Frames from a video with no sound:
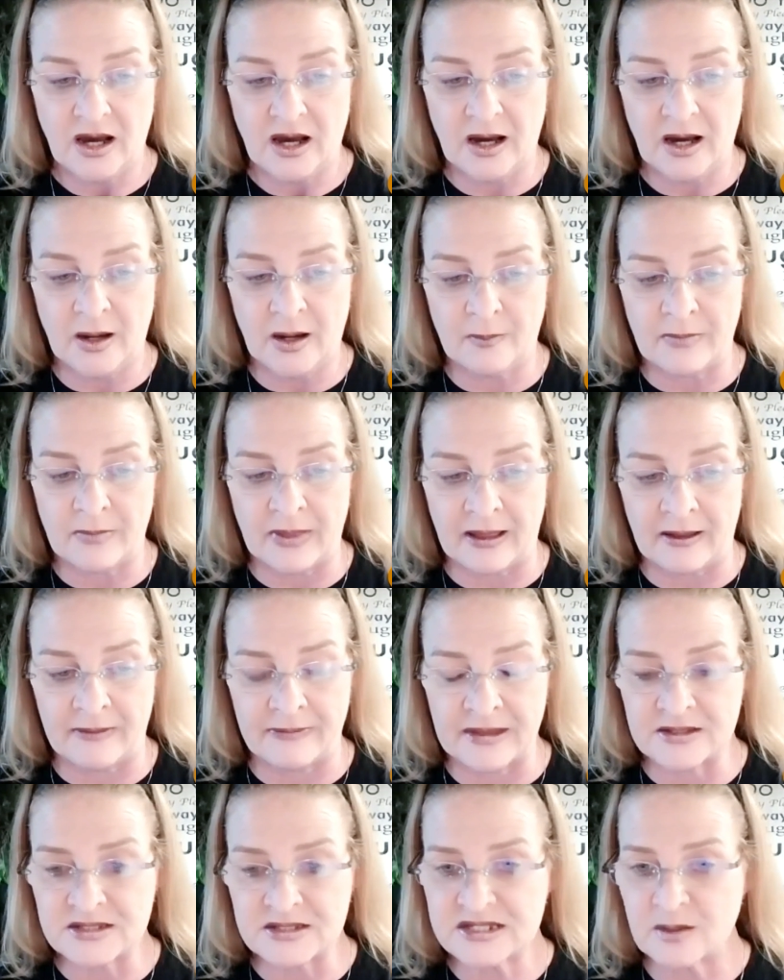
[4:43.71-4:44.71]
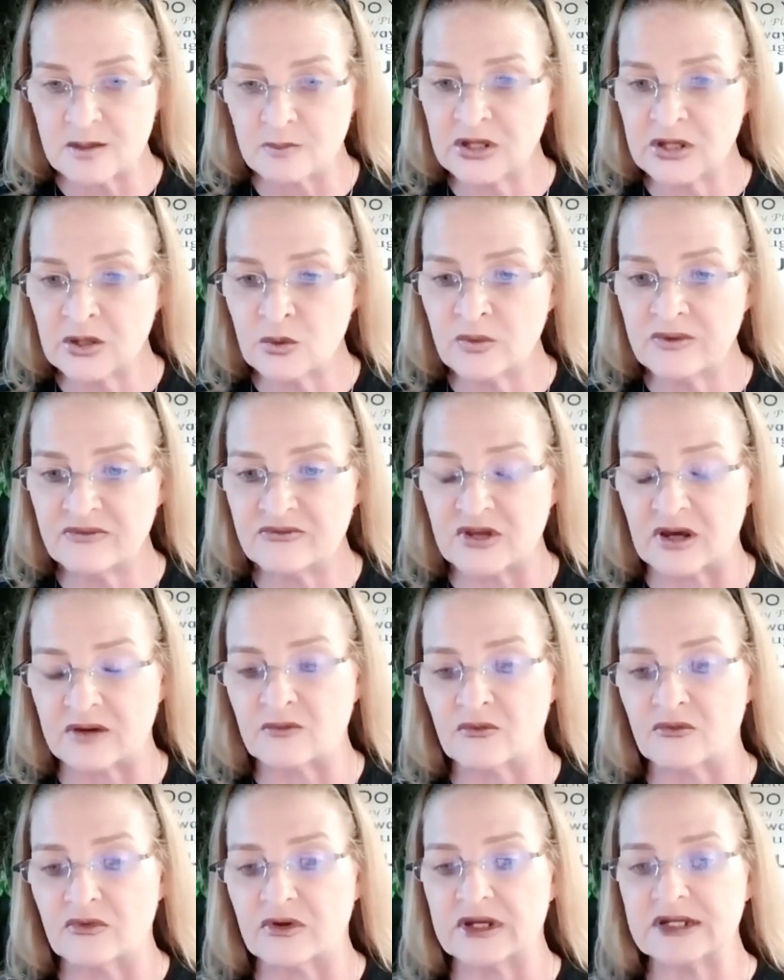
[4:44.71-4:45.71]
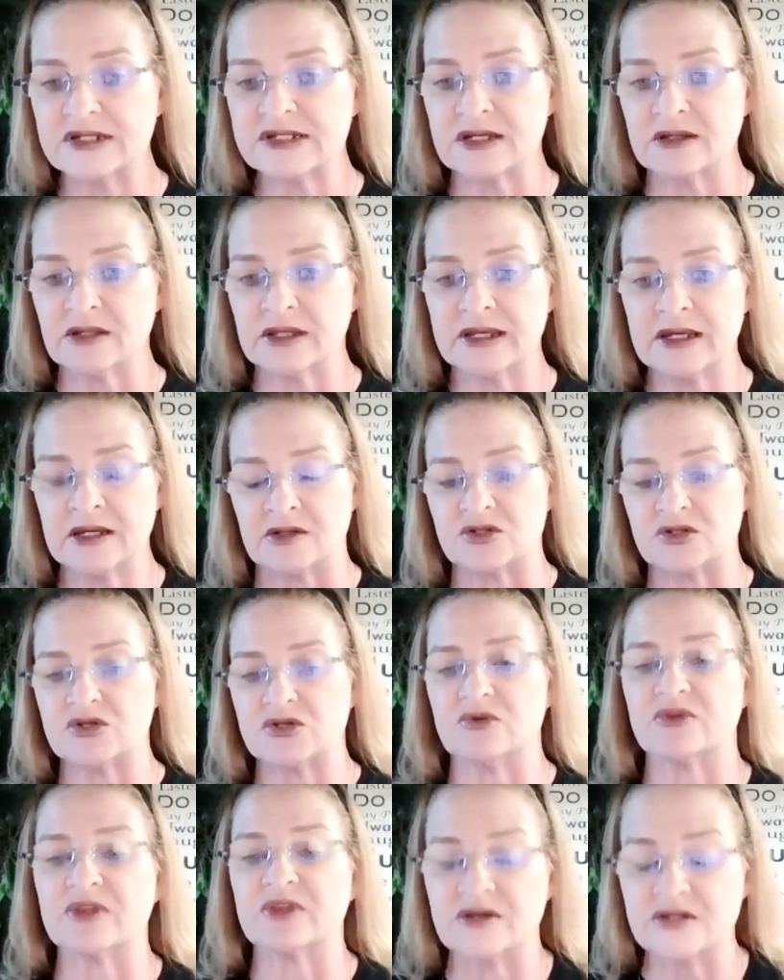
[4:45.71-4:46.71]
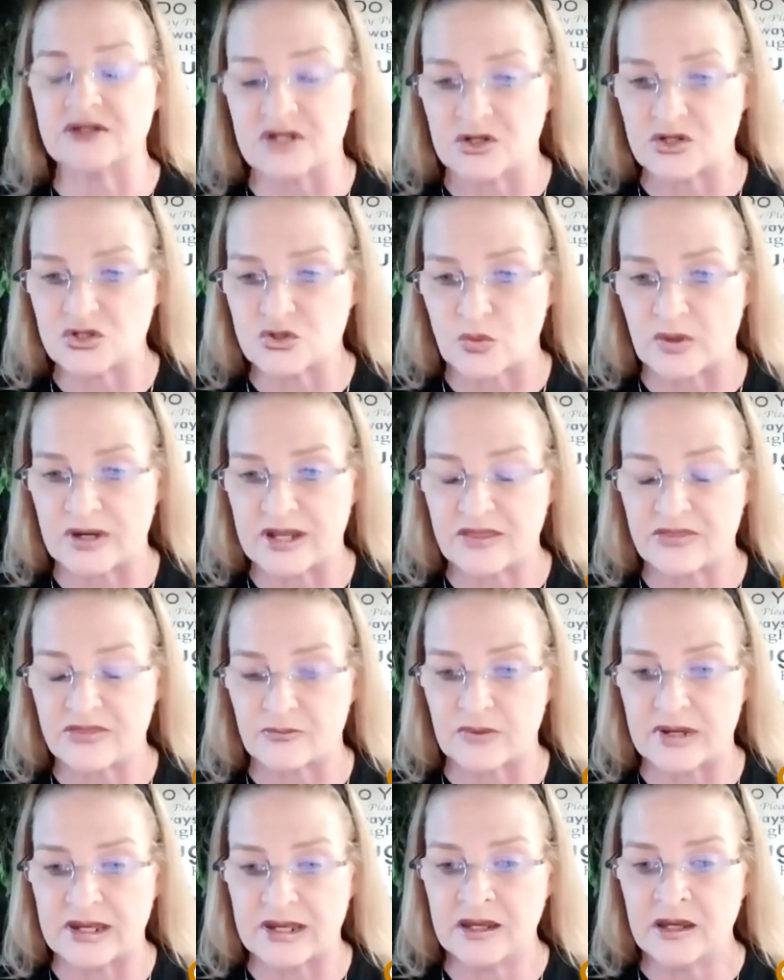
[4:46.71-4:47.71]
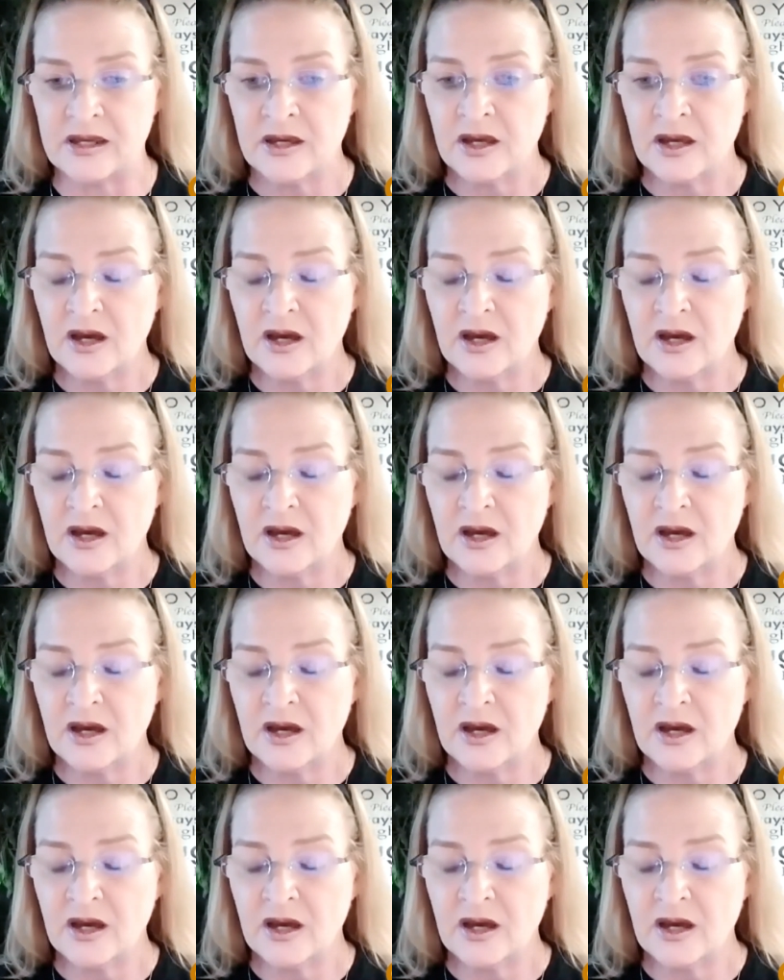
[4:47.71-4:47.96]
And then something we've done recently in 2023,